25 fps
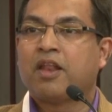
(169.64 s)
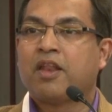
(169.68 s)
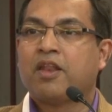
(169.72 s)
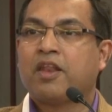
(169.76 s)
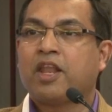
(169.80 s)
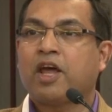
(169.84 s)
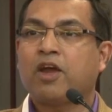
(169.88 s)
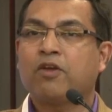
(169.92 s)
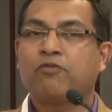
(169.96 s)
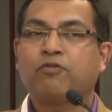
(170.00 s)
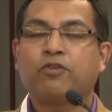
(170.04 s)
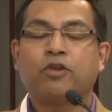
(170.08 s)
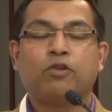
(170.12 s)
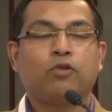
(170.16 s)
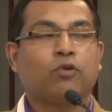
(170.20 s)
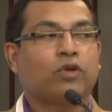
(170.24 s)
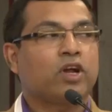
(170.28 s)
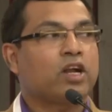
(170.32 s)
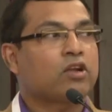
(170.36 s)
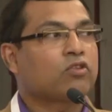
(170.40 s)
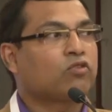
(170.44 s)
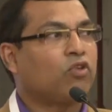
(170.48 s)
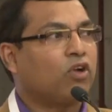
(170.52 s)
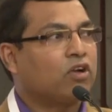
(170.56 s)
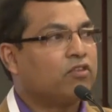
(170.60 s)
Now, if you look
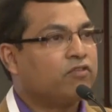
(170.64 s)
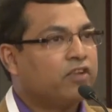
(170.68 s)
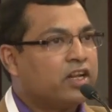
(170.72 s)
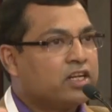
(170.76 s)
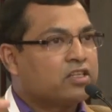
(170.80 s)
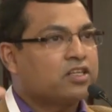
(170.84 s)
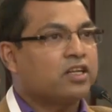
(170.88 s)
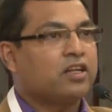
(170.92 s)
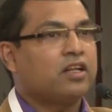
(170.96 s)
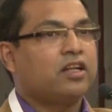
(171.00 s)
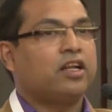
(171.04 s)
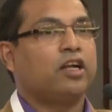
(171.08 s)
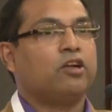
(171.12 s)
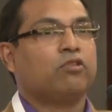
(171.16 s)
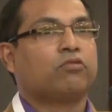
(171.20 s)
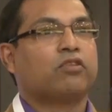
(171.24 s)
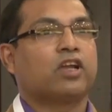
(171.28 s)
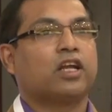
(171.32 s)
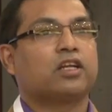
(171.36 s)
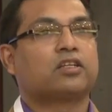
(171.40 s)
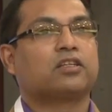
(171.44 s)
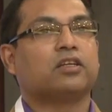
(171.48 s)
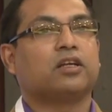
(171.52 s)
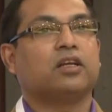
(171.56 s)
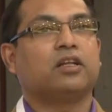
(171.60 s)
at conventional
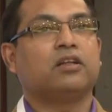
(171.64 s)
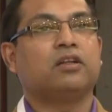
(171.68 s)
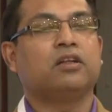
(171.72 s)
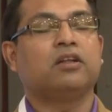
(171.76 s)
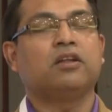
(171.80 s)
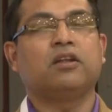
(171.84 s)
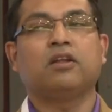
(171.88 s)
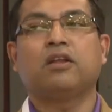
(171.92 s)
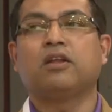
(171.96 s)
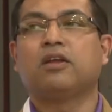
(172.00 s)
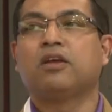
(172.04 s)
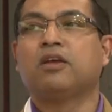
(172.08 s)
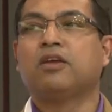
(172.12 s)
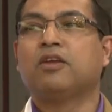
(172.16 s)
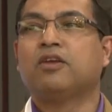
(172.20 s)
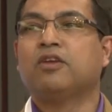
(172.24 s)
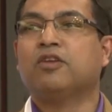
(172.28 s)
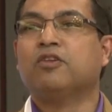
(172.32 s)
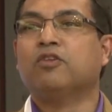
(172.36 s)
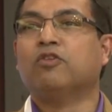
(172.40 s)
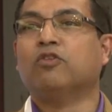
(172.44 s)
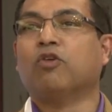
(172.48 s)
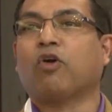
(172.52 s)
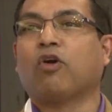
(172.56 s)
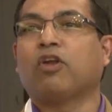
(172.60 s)
education,
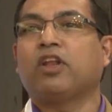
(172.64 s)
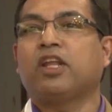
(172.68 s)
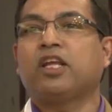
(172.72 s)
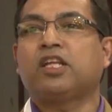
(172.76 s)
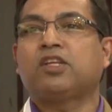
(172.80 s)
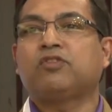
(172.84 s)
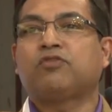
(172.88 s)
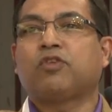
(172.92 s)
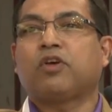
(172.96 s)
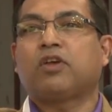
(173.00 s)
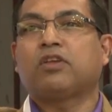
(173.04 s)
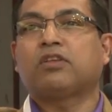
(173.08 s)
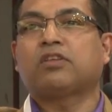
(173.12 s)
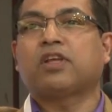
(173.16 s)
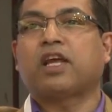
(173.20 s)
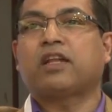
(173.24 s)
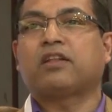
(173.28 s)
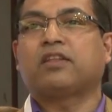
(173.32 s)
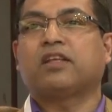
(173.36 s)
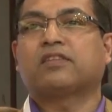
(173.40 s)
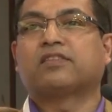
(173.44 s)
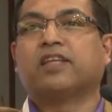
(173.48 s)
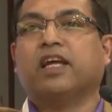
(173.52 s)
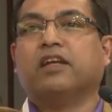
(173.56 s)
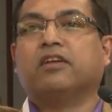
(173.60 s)
knowledge was
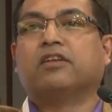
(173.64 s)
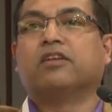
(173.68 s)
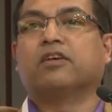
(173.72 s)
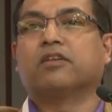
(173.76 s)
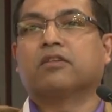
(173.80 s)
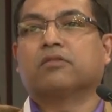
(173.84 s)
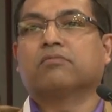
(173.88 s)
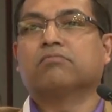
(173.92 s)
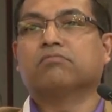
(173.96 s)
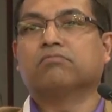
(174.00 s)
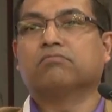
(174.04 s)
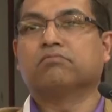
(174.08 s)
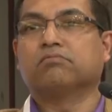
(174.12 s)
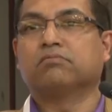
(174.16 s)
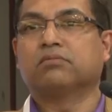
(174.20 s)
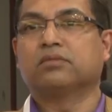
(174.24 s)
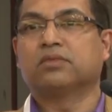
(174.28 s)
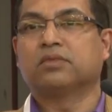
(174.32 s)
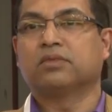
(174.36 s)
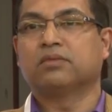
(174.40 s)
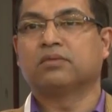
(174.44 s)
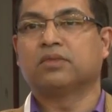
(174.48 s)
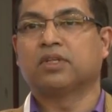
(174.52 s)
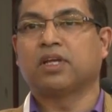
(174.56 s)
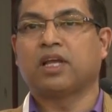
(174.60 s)
at the center
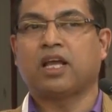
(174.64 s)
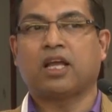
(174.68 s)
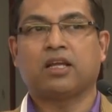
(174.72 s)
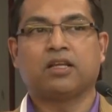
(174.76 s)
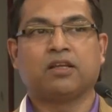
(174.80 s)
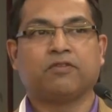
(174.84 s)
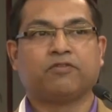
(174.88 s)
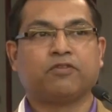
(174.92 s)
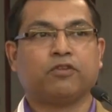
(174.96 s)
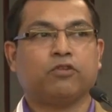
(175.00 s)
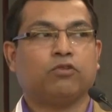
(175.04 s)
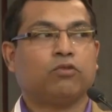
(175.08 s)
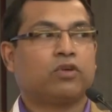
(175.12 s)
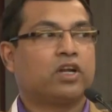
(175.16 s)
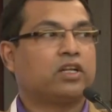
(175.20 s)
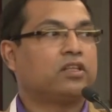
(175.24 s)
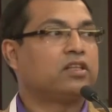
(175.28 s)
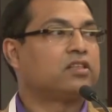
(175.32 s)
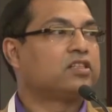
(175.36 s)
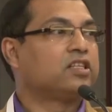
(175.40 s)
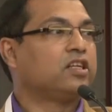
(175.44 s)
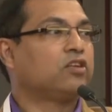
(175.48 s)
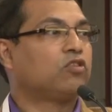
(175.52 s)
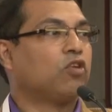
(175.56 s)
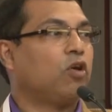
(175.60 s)
if you look
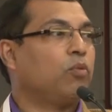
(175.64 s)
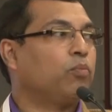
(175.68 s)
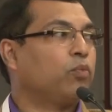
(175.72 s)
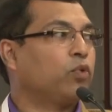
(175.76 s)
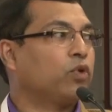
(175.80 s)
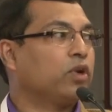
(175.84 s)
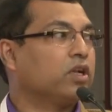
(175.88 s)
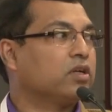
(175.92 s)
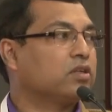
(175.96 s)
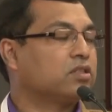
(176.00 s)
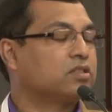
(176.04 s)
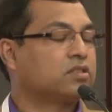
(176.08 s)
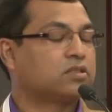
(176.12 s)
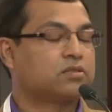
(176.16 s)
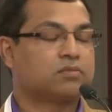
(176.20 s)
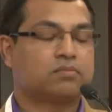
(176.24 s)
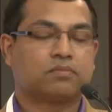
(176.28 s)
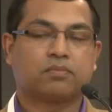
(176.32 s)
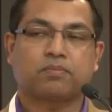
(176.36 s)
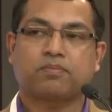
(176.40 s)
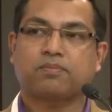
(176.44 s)
at three components.